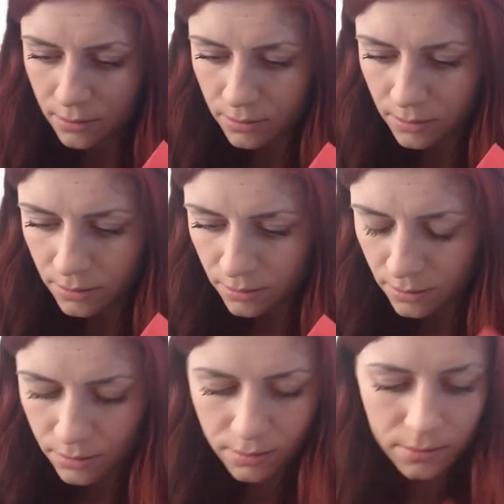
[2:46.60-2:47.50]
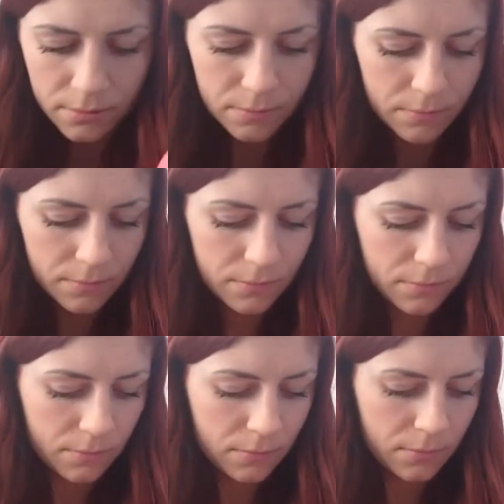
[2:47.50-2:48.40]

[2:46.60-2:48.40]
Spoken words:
No one is speaking in this clip.